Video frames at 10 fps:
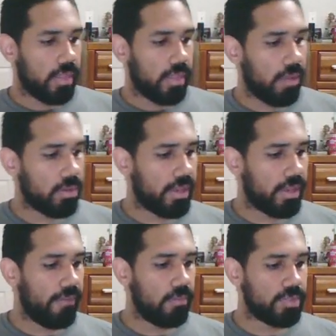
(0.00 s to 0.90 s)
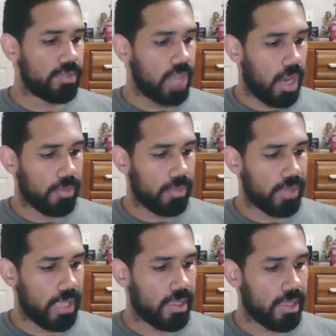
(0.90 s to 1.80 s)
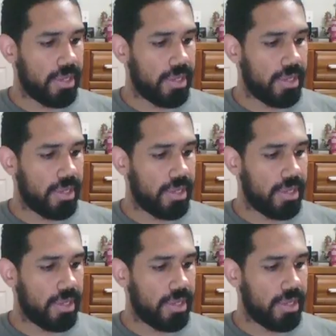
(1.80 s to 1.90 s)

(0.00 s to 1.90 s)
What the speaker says: would give him jobs like to